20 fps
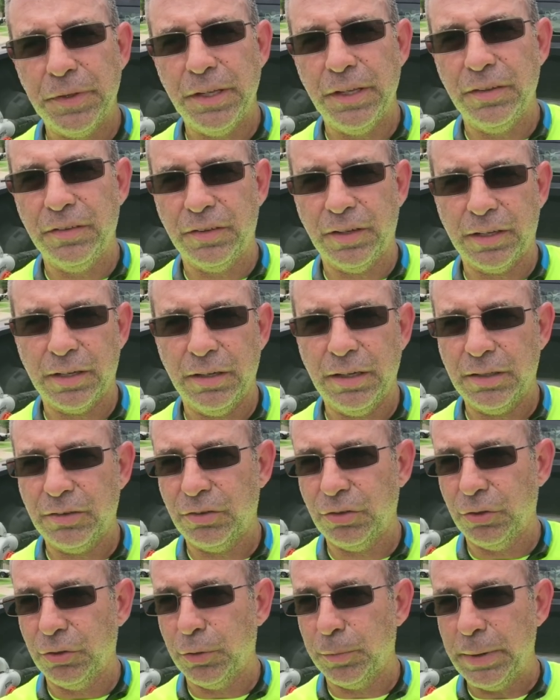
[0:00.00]
this, like an
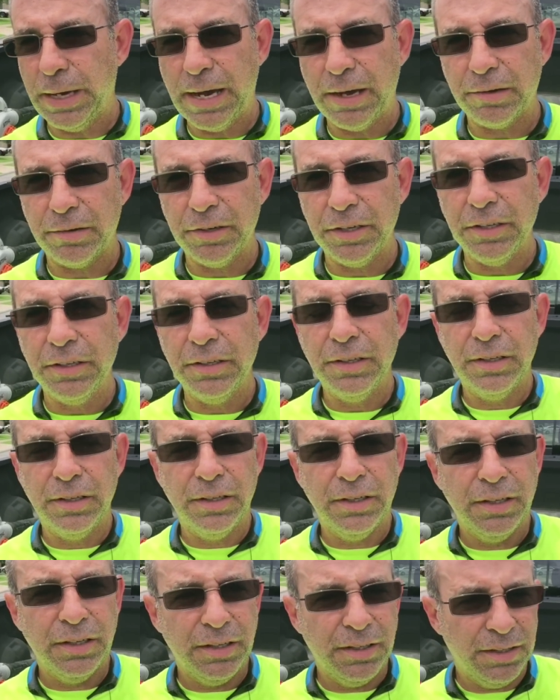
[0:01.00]
external battery.
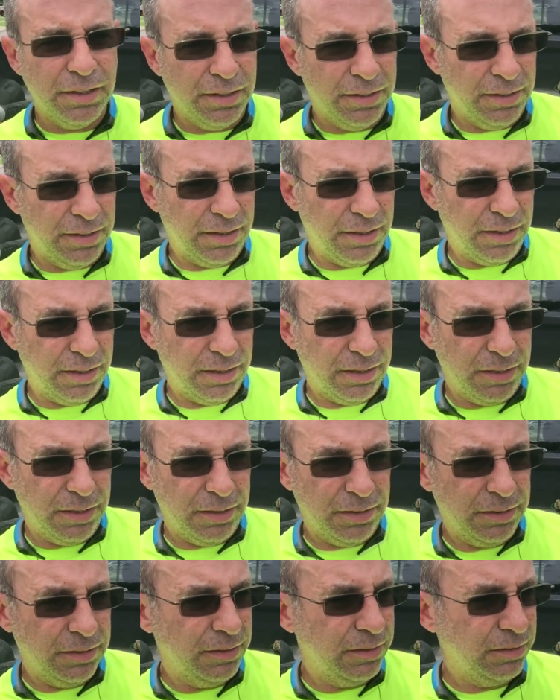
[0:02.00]

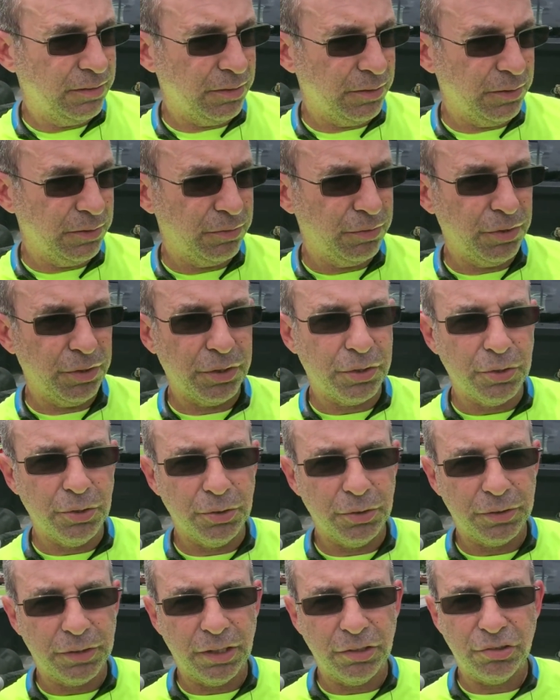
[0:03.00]
Uh, so it's really
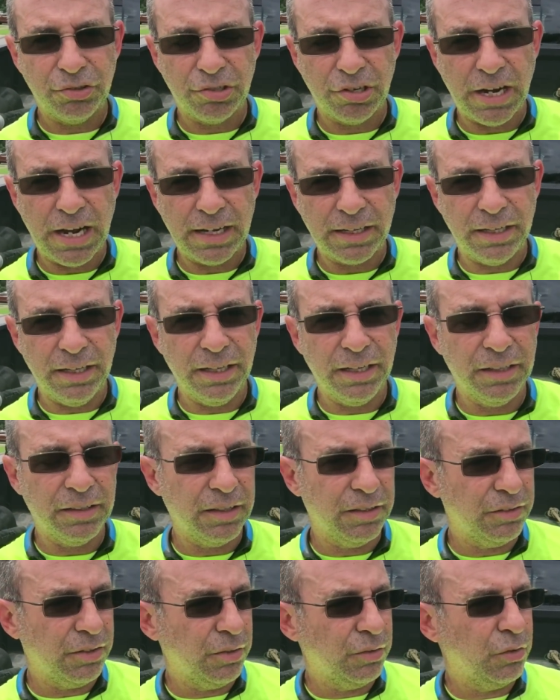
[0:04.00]
cool. It does tracking. It
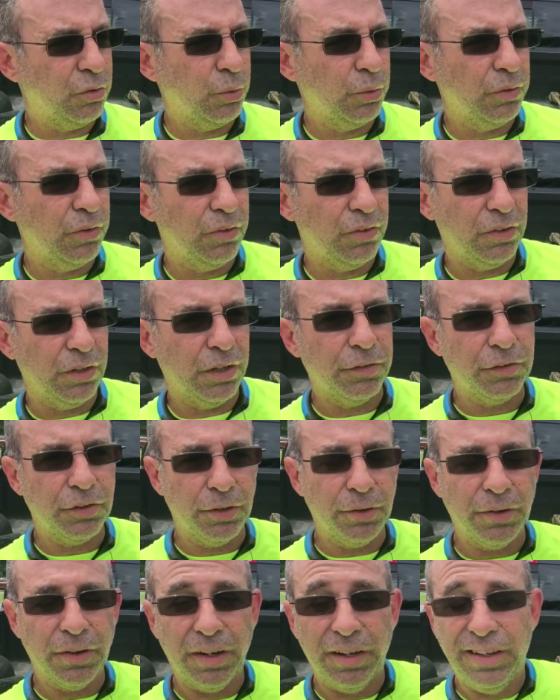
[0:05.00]
does all sorts of stuff.
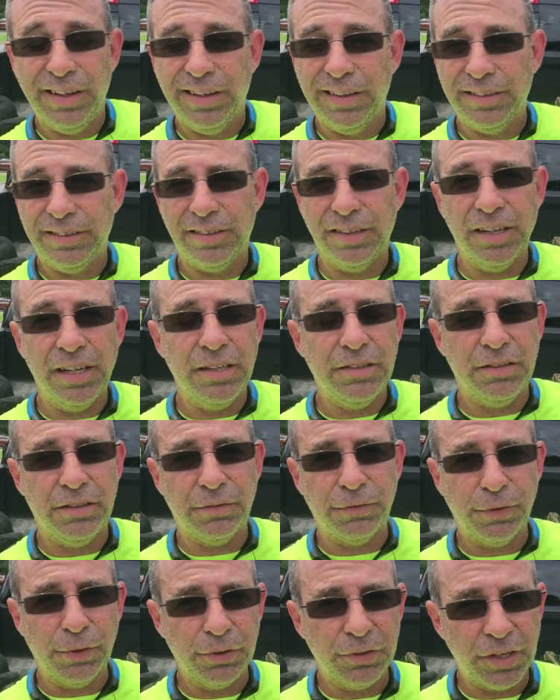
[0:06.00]
So today's
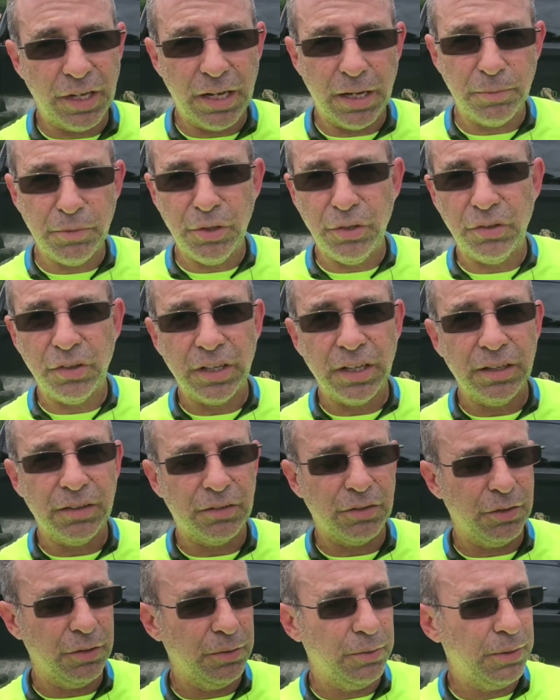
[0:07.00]
its first day I'm using it,
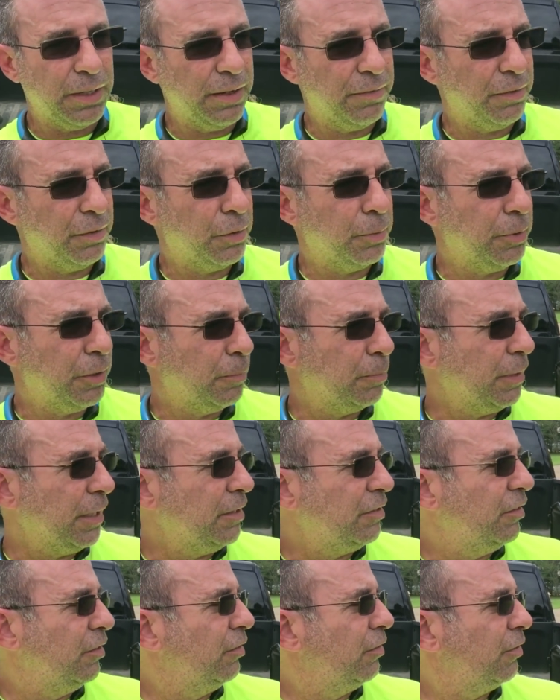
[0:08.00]
so have a little bit of
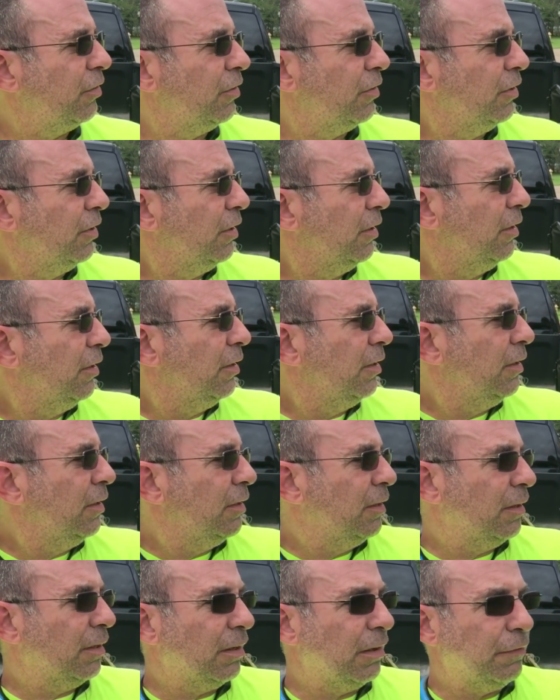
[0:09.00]
patience.
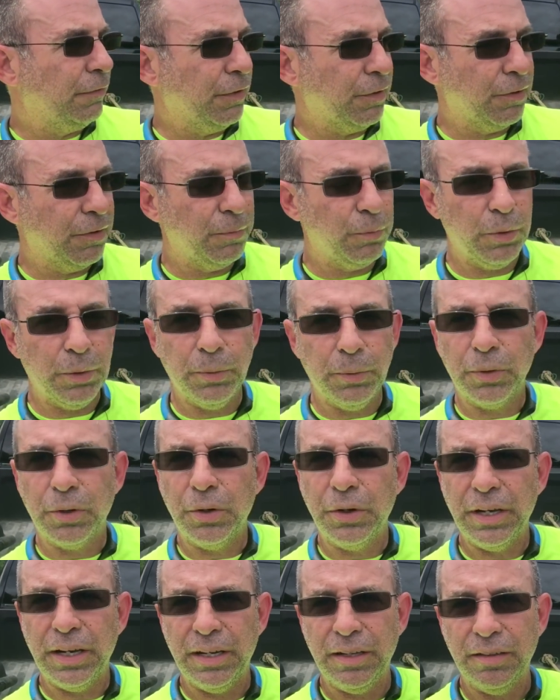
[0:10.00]
Uh, I figured we will
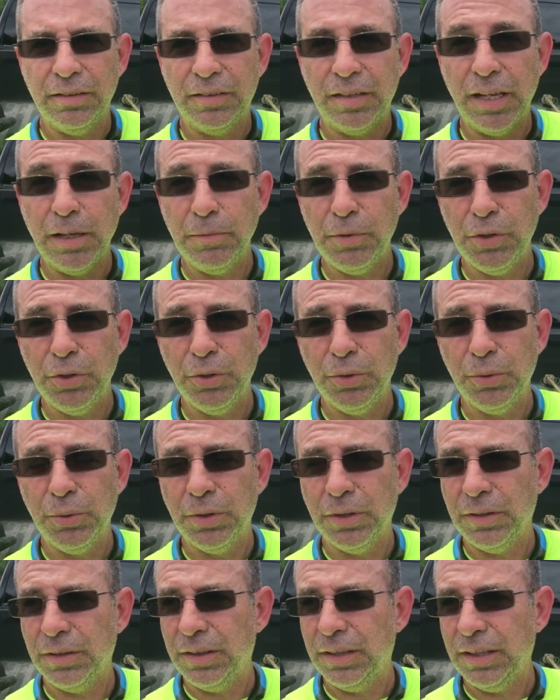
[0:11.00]
go ahead and
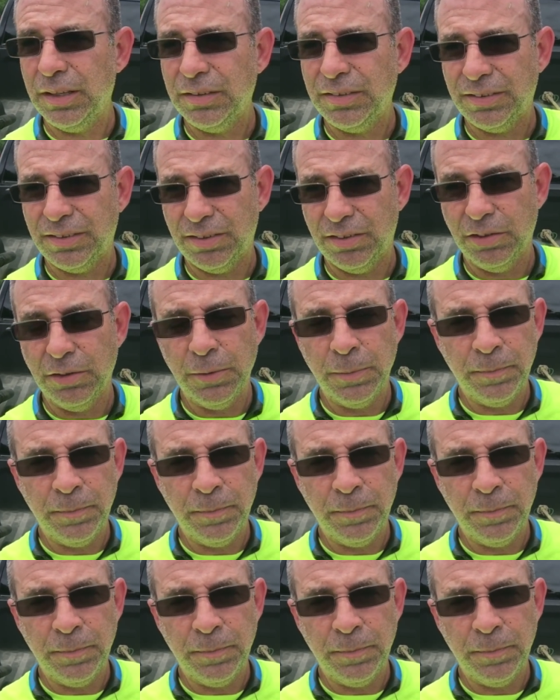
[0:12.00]
debut this